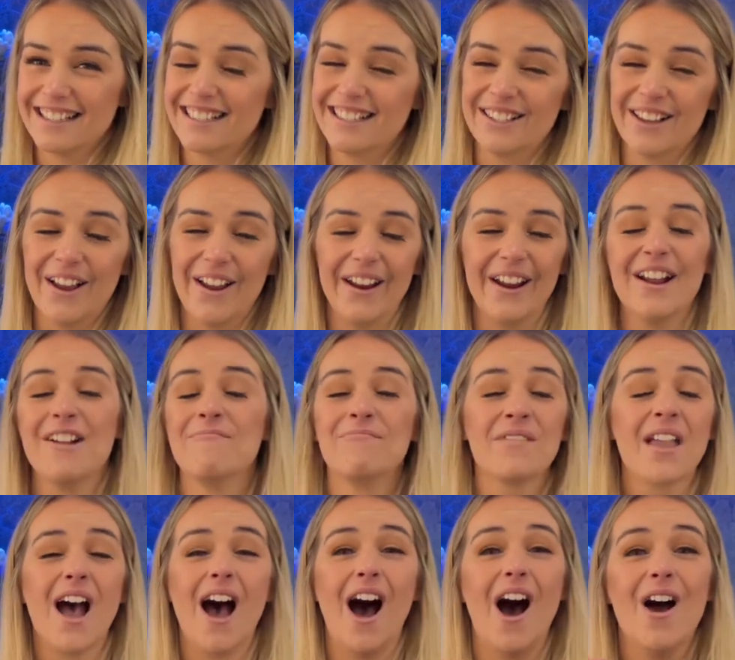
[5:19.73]
So
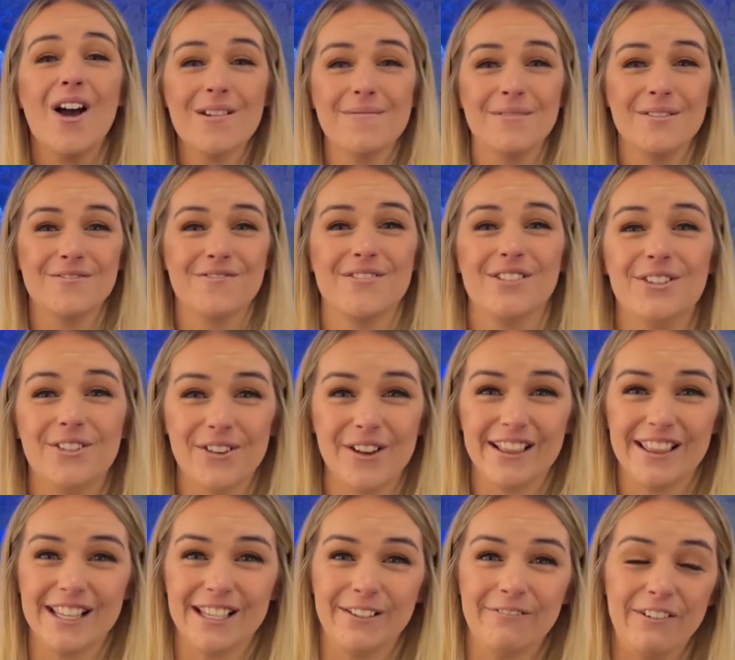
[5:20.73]
I hope you've
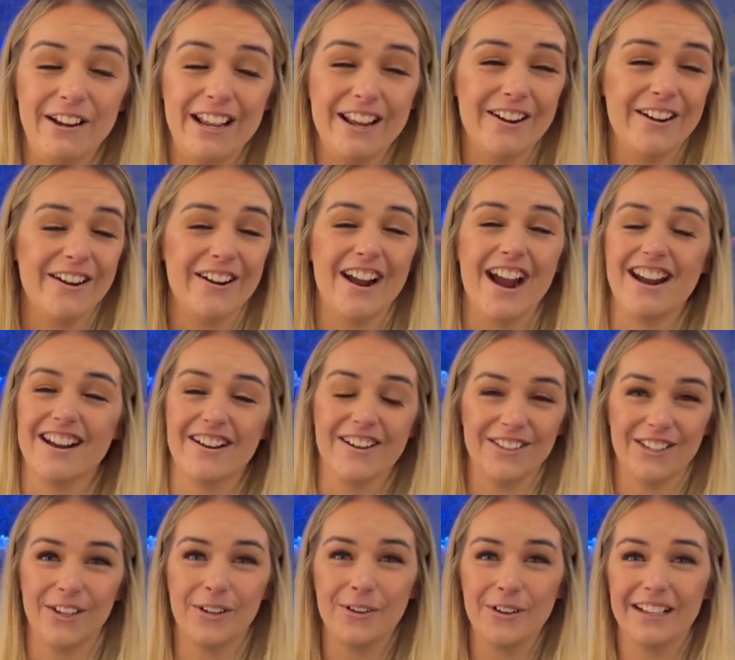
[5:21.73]
enjoyed this video. I know
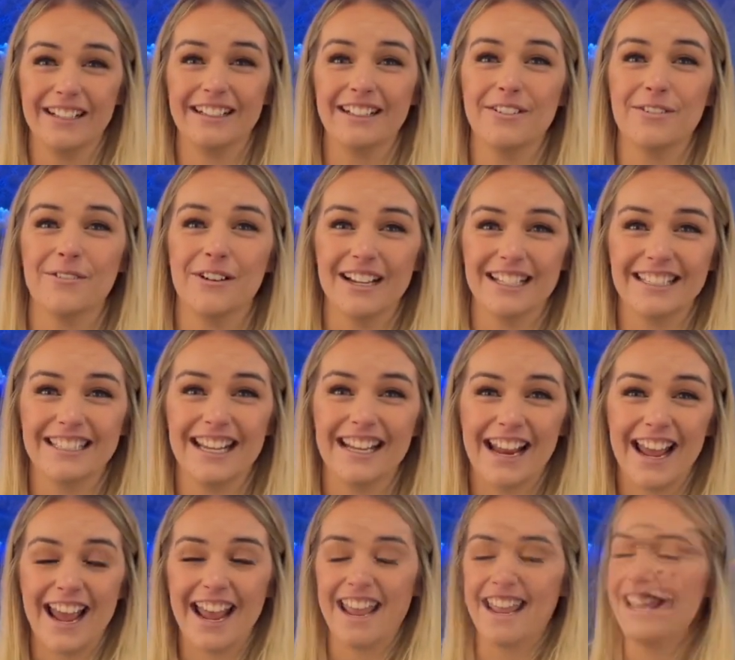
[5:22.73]
it's a quick little one
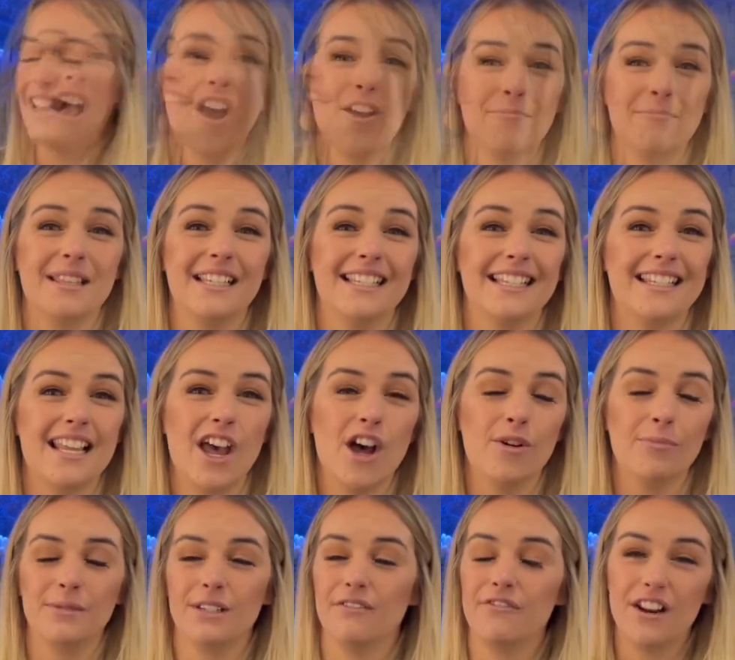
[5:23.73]
today. I hope this has
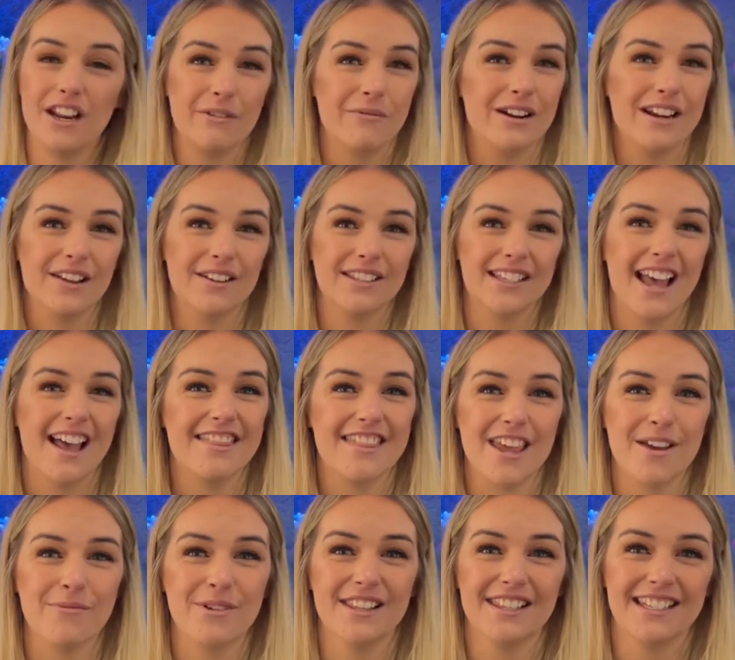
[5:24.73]
helped. If anyone else out
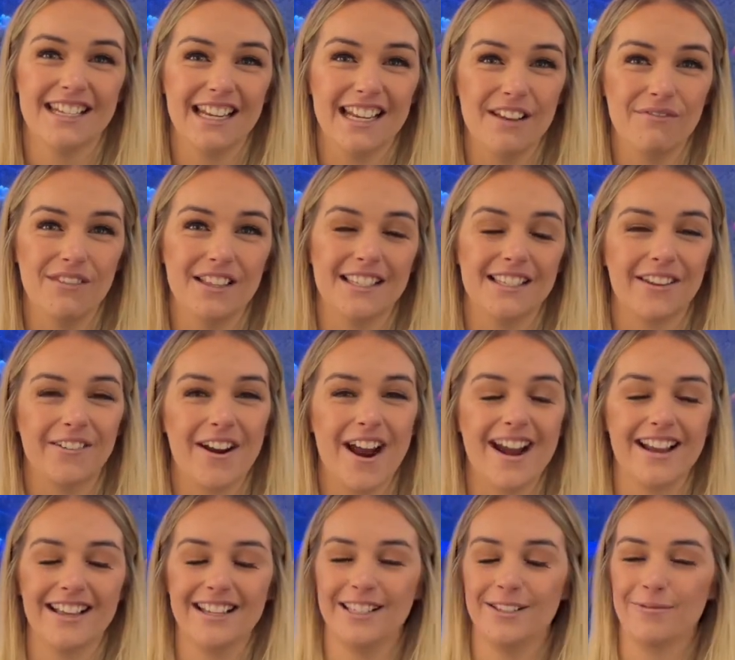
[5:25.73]
there wants to give this a
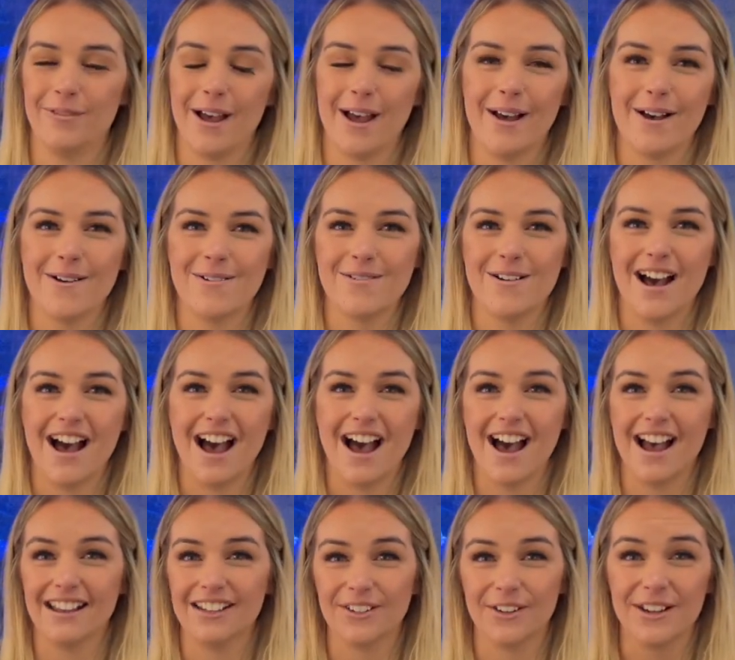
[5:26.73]
crack as well,
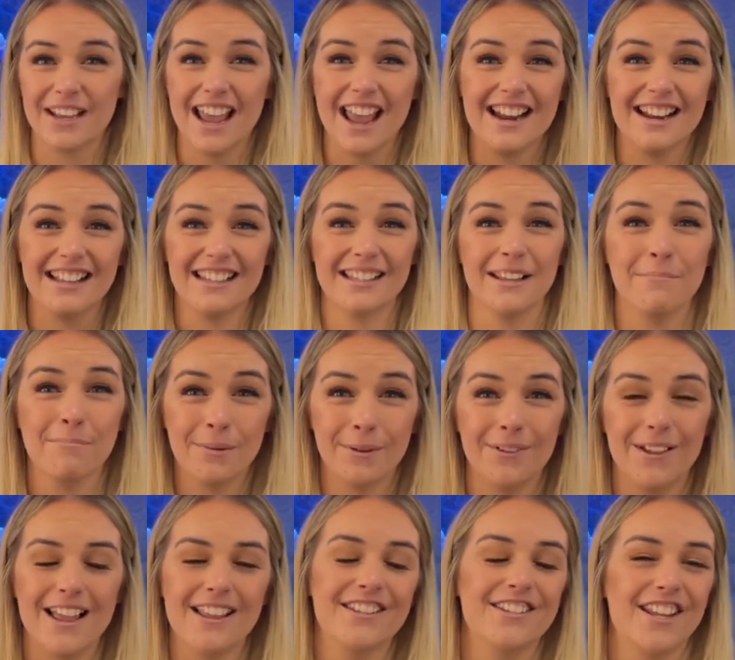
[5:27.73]
doing it in a simple
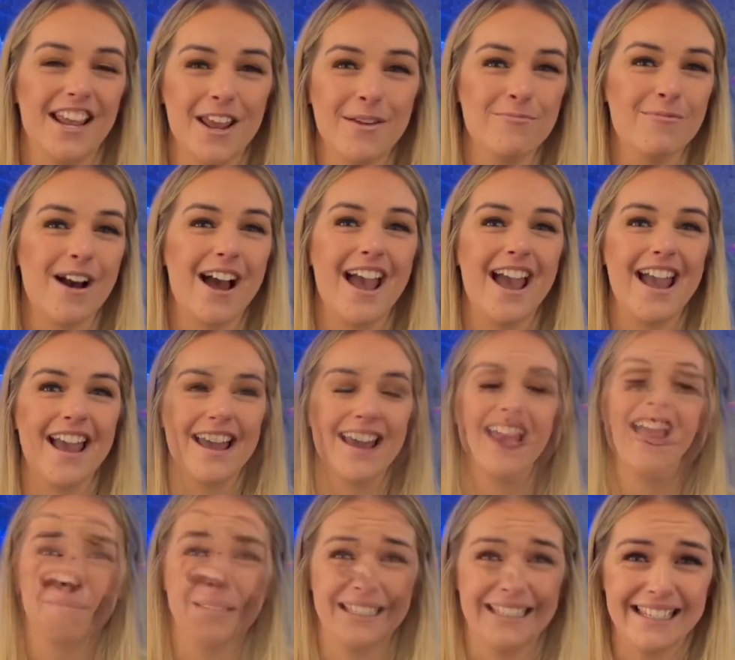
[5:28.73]
and cheap
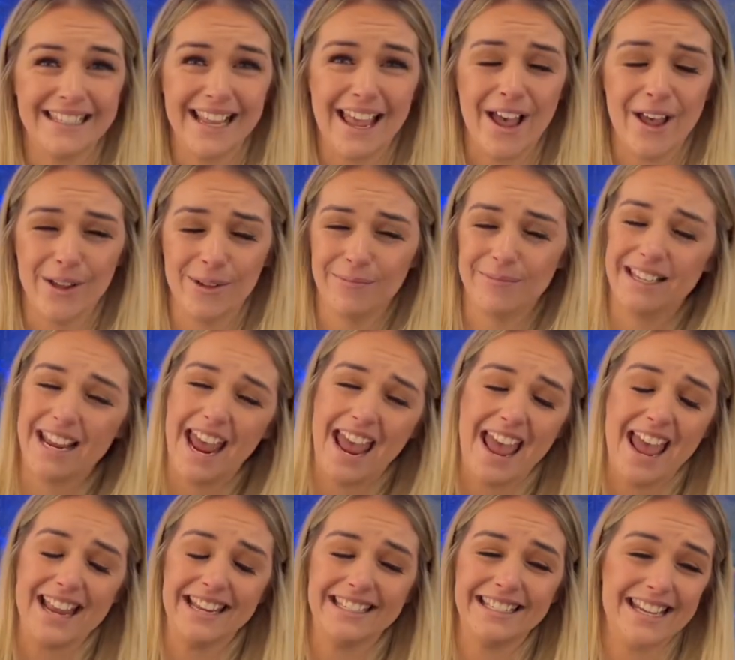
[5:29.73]
way, I hope this has helped.
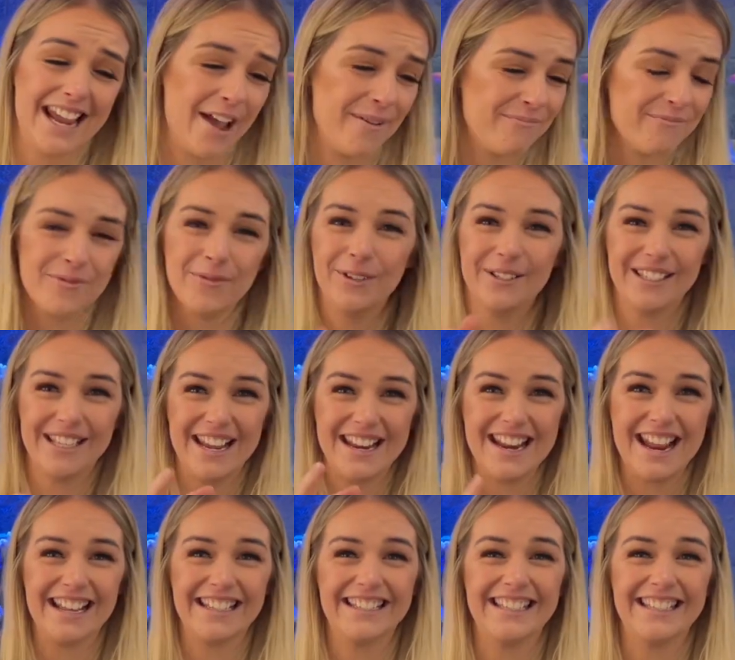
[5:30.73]
And yeah, we'll see you next